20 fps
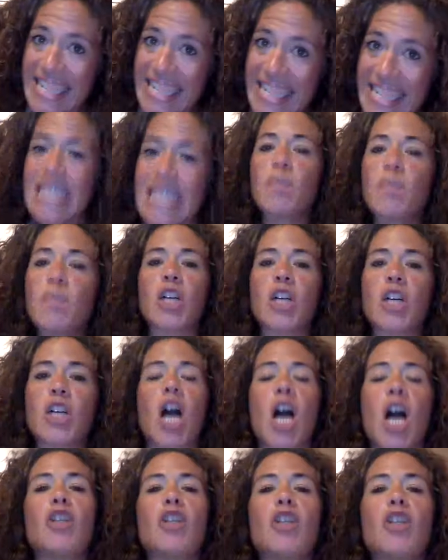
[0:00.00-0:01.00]

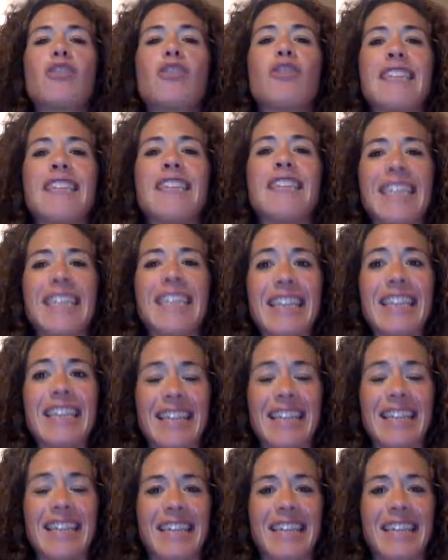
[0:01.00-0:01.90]
deeper underneath